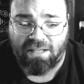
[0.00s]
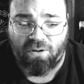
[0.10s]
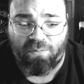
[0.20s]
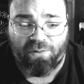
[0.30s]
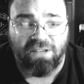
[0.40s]

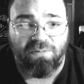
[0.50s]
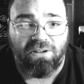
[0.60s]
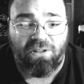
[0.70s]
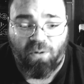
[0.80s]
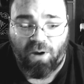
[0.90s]
So it brings me
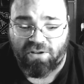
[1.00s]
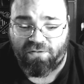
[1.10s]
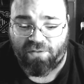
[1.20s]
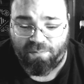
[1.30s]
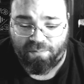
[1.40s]
to the
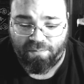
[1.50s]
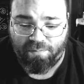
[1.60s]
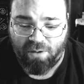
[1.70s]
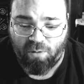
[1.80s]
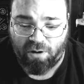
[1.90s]
question from
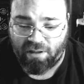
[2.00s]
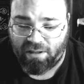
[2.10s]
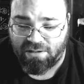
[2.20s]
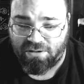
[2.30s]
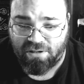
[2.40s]
Beware the
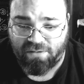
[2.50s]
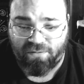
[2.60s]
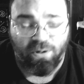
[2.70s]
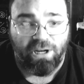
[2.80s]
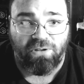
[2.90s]
Lizards
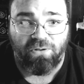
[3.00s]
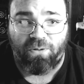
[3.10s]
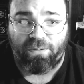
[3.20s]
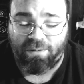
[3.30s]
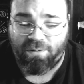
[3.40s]

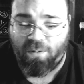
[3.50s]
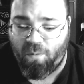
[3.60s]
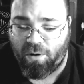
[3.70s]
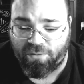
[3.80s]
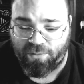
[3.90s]
42.
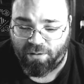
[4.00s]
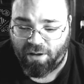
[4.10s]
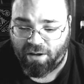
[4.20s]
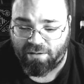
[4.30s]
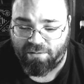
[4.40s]

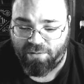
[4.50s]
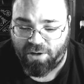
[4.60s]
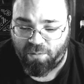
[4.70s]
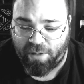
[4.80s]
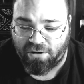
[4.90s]
Wonderful
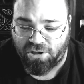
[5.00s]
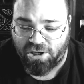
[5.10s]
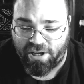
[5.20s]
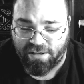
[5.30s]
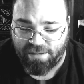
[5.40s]
video maker
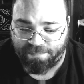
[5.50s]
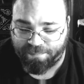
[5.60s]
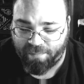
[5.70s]
she is.